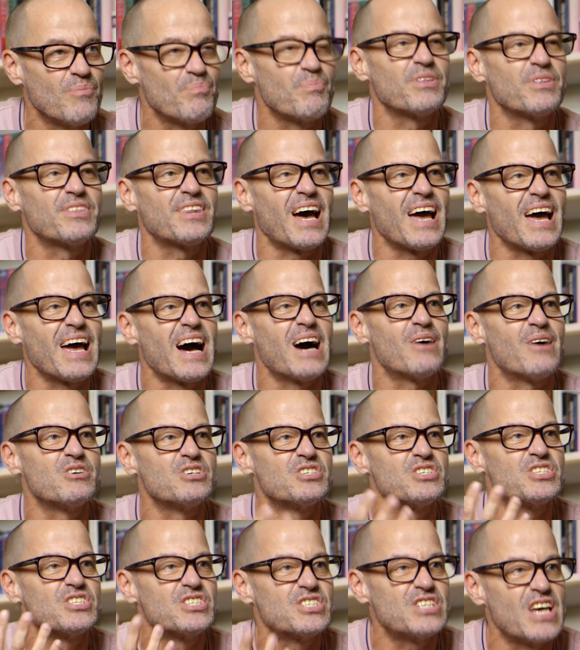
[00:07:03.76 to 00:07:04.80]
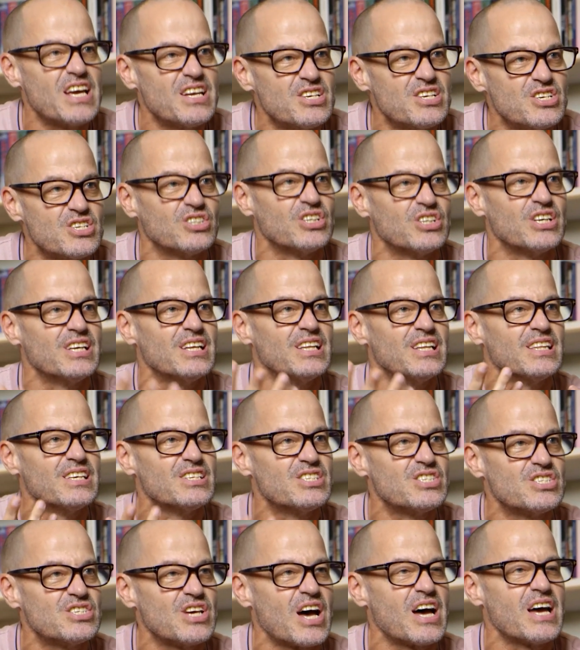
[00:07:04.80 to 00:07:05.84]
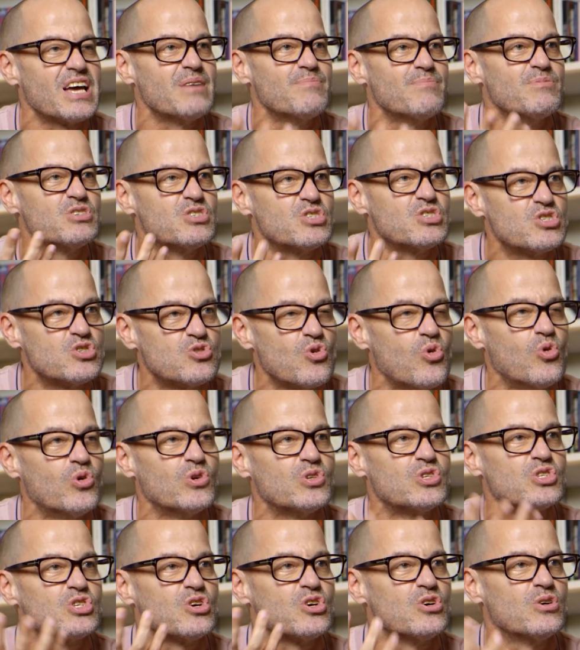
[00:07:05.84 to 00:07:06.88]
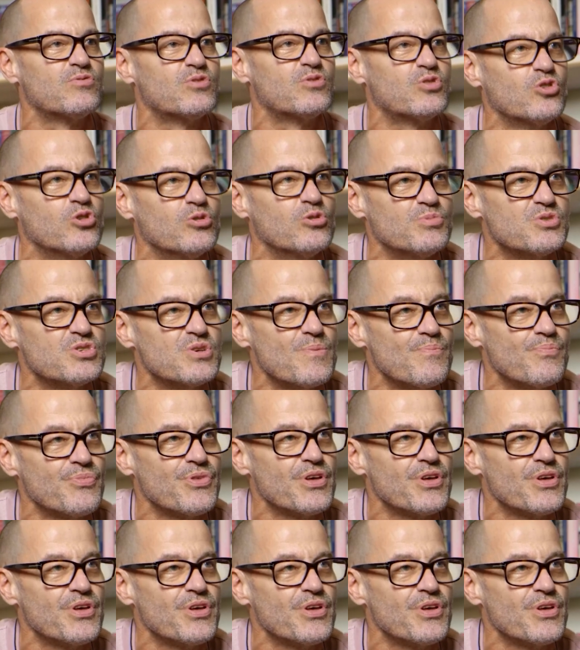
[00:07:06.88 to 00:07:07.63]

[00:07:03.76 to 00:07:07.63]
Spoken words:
But they are essentially the same sorts of groups.